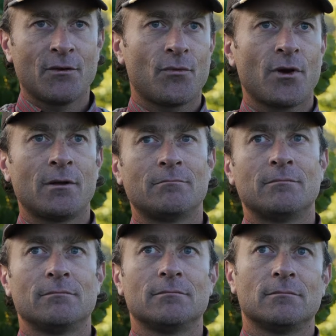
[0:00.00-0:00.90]

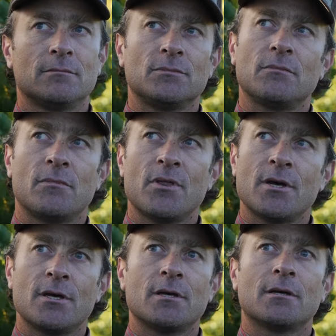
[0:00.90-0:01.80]
from
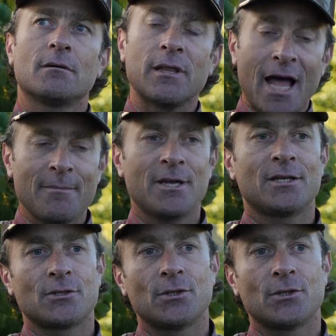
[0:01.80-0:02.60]
the climate